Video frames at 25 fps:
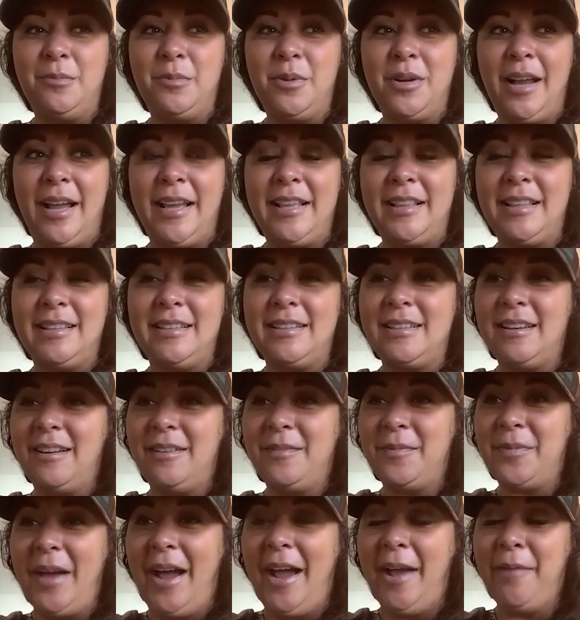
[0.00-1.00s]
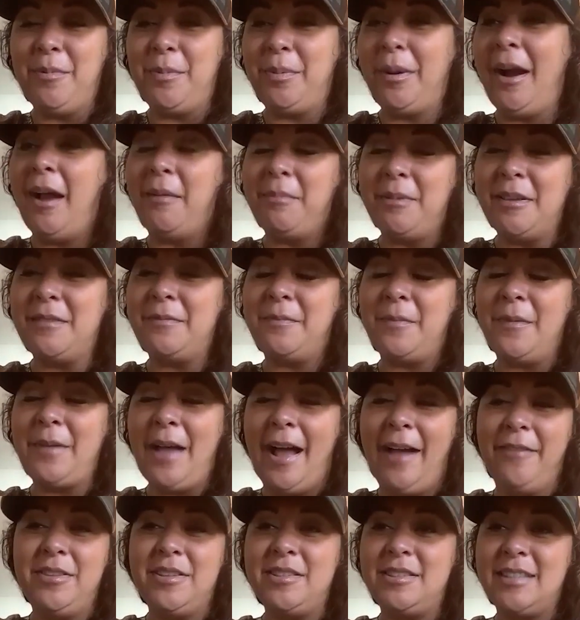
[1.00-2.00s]
I would probably
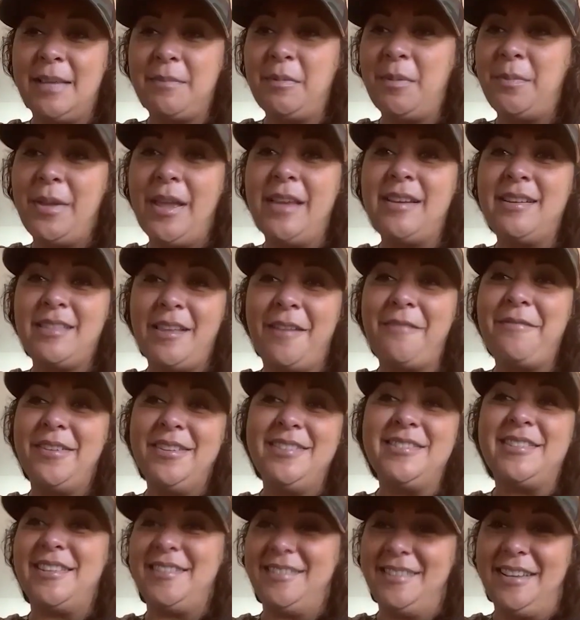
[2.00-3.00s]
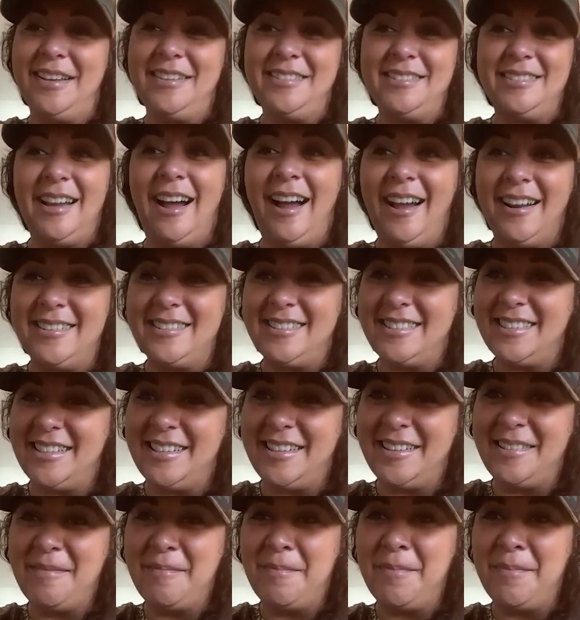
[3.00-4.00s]
have the same opinion that Vincent does, honestly.